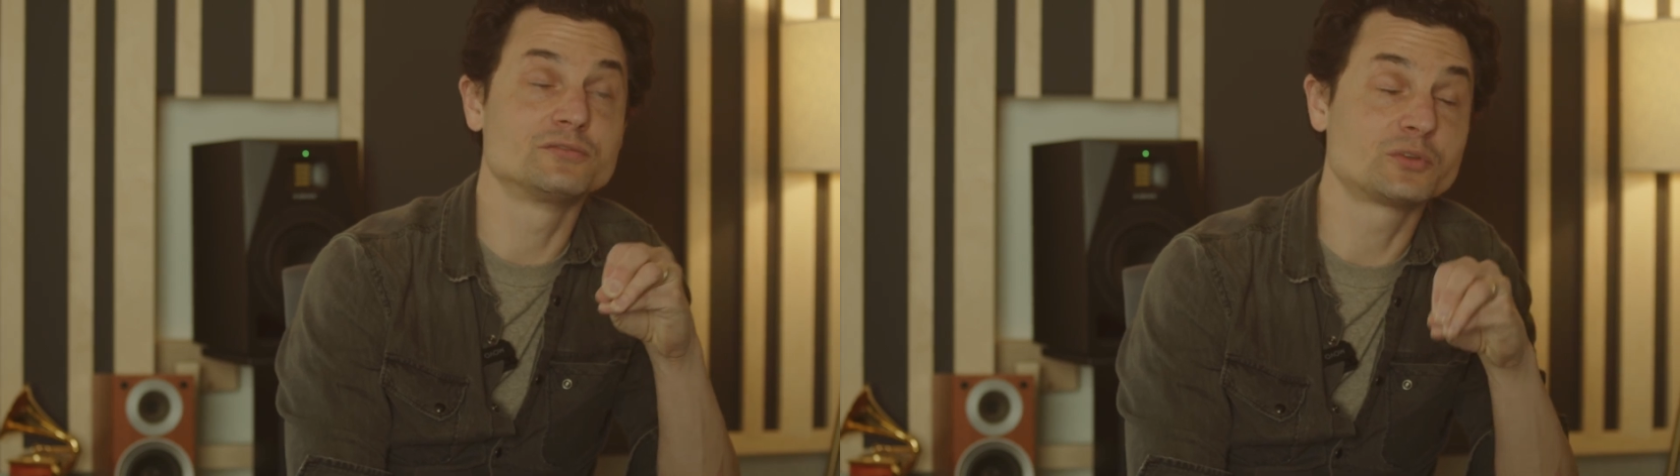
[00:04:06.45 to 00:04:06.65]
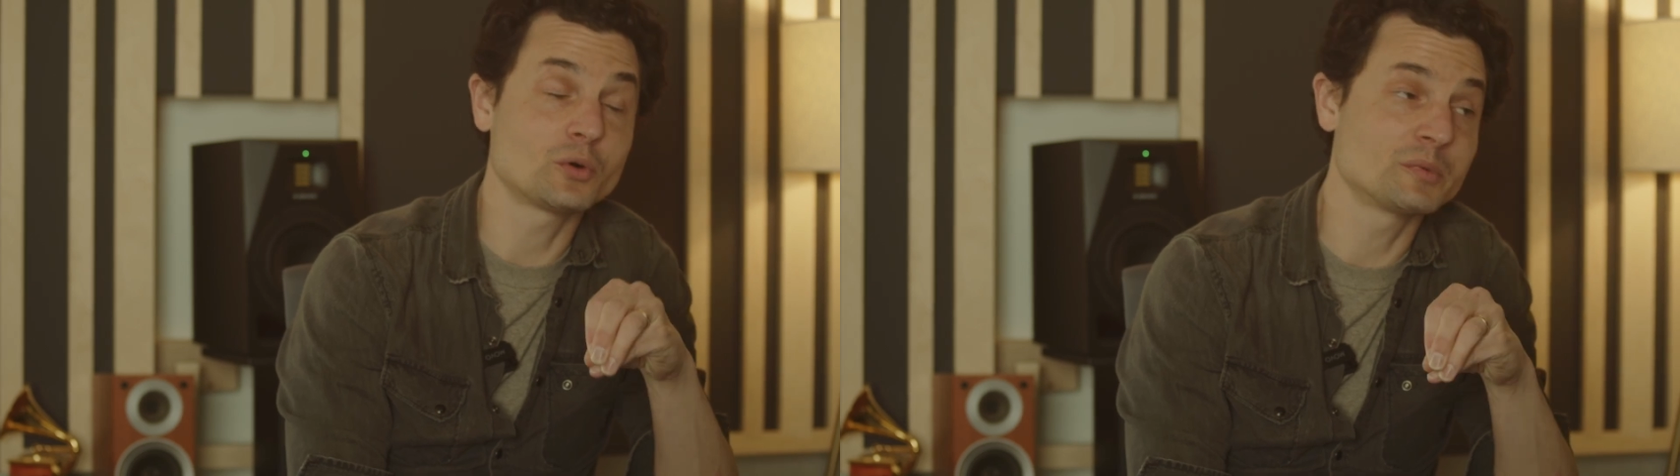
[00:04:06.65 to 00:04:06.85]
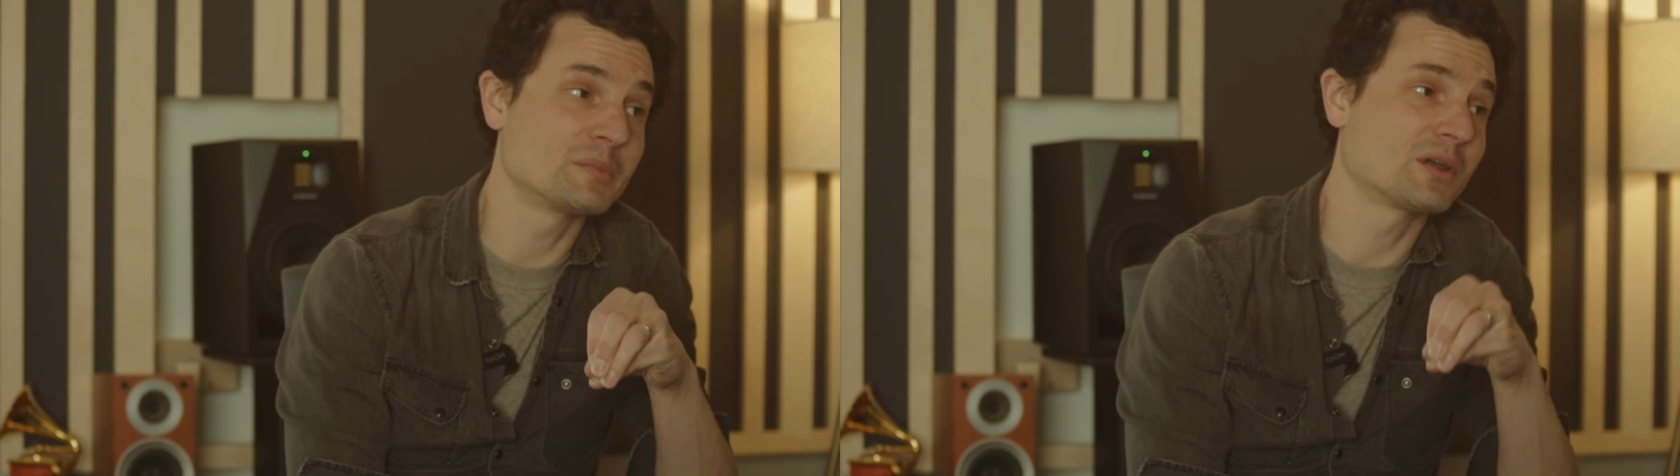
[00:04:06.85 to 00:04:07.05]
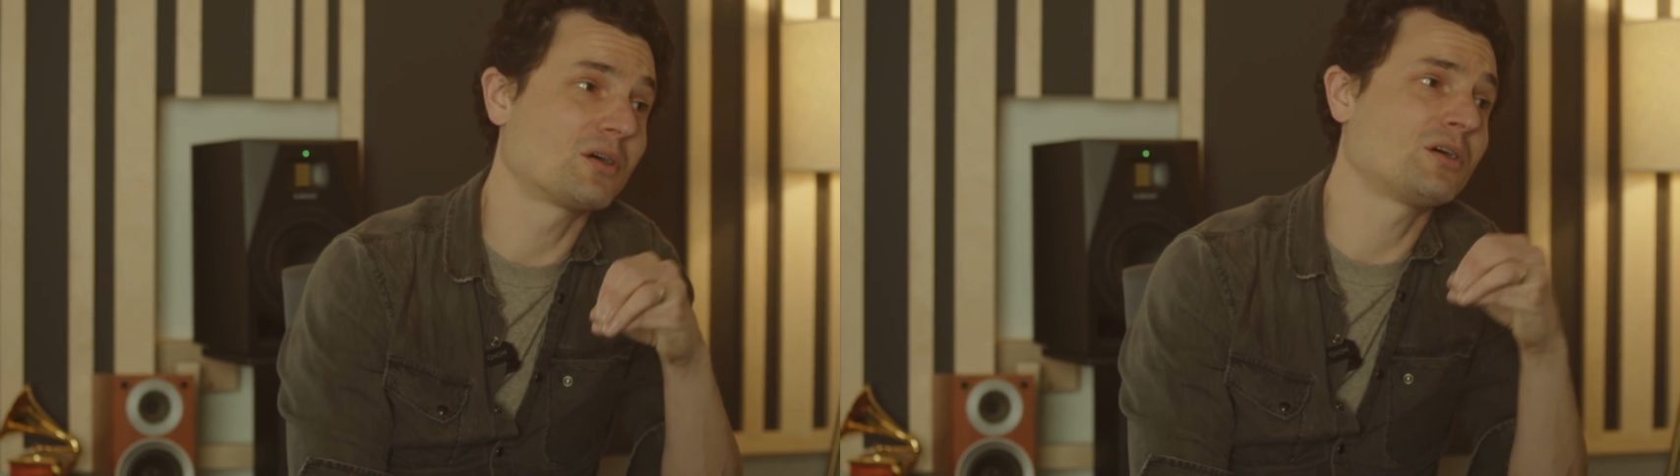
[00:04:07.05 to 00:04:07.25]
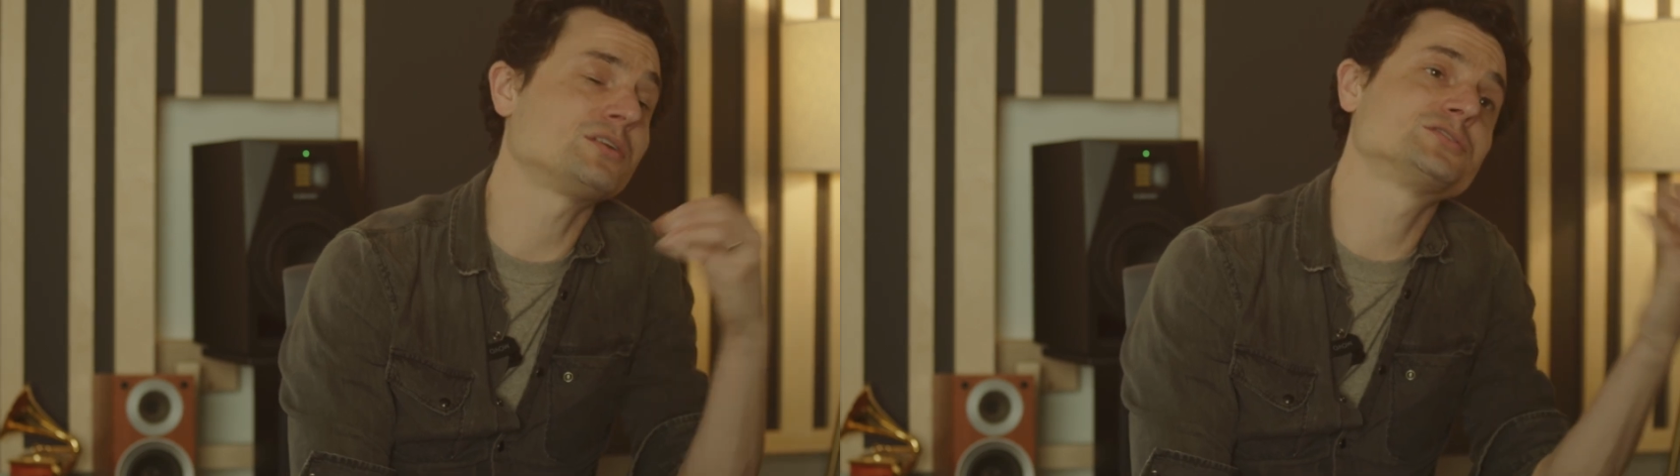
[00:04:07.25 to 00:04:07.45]
Dolby, but
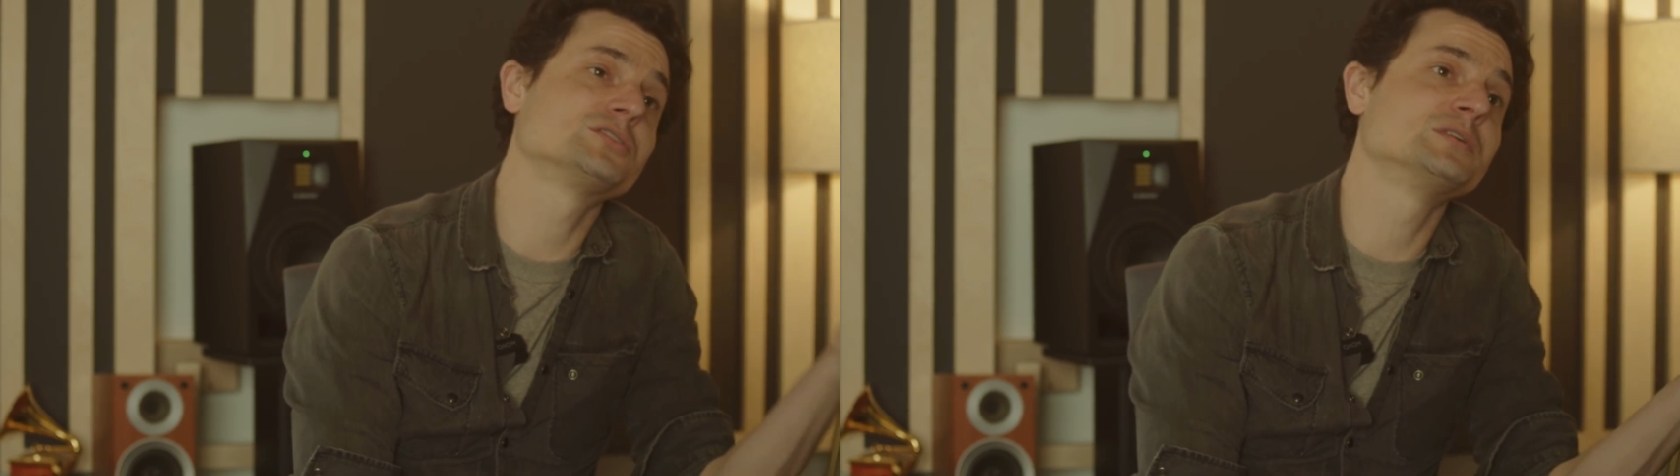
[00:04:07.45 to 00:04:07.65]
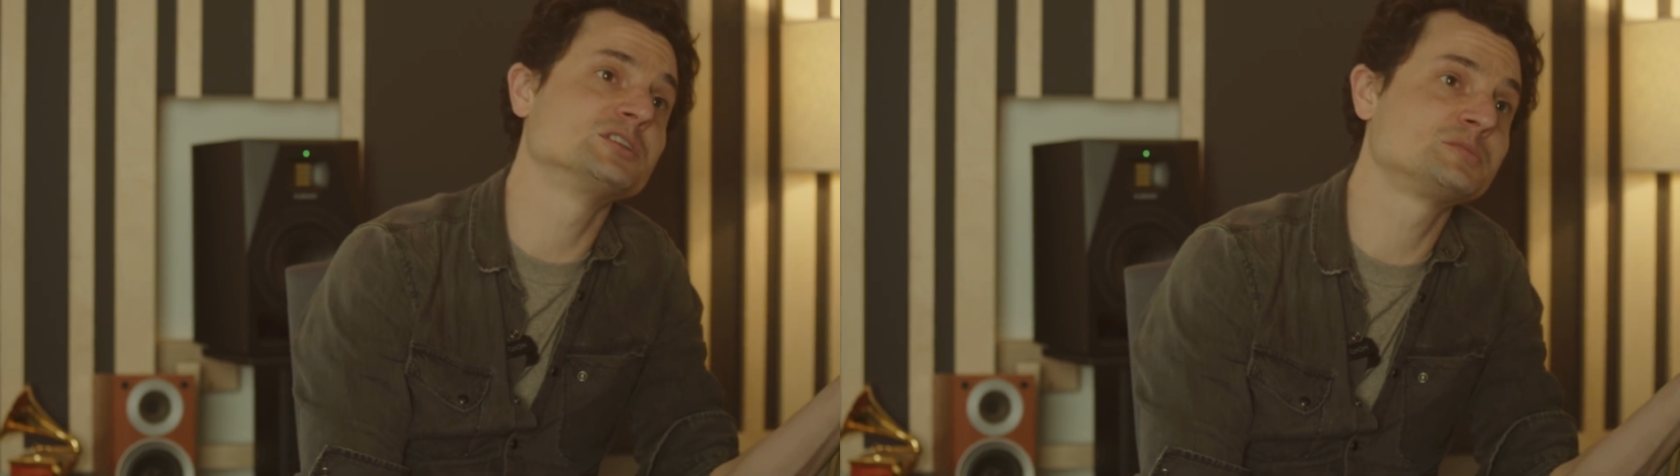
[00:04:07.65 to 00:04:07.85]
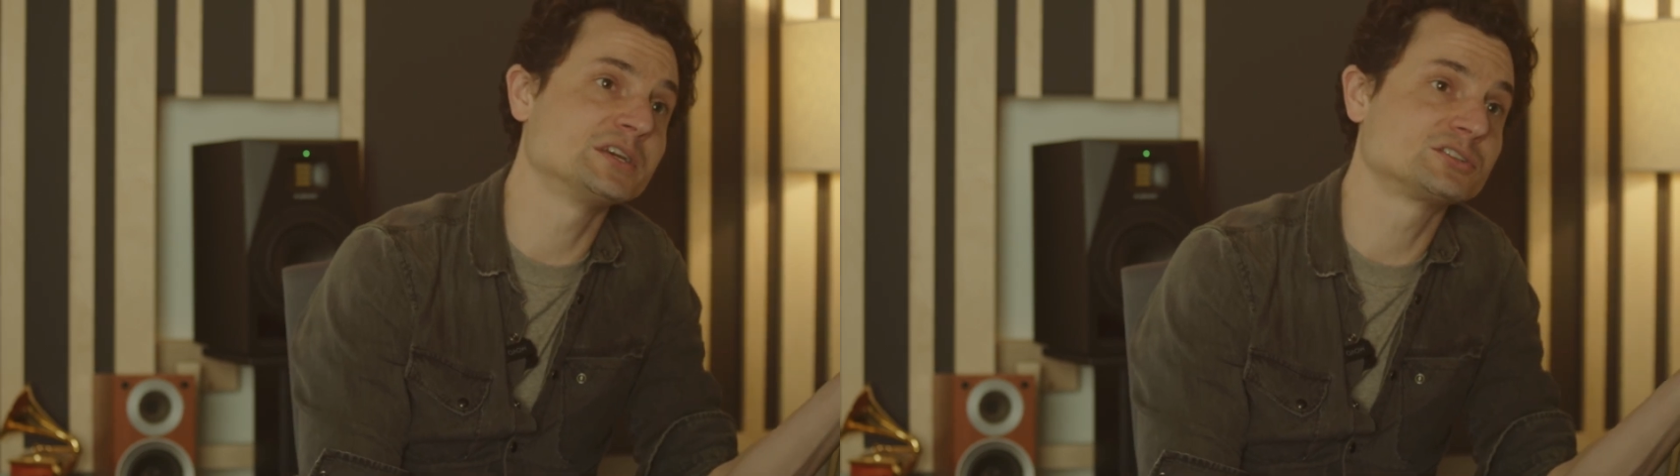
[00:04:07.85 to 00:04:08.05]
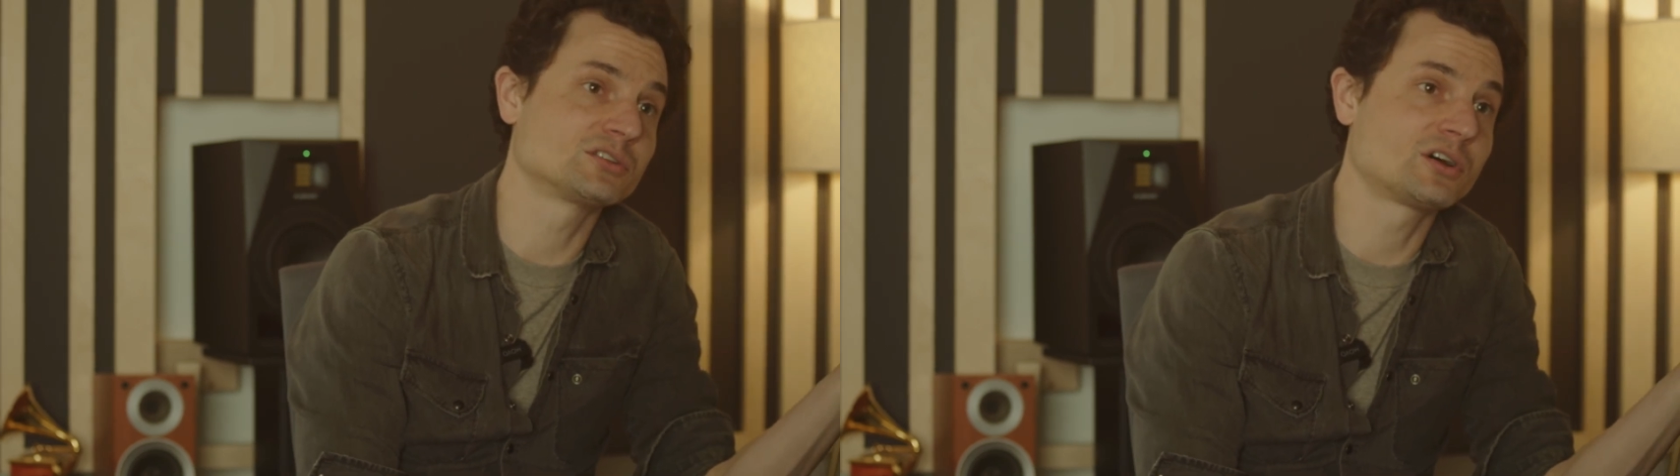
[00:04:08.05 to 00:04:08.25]
also in spatial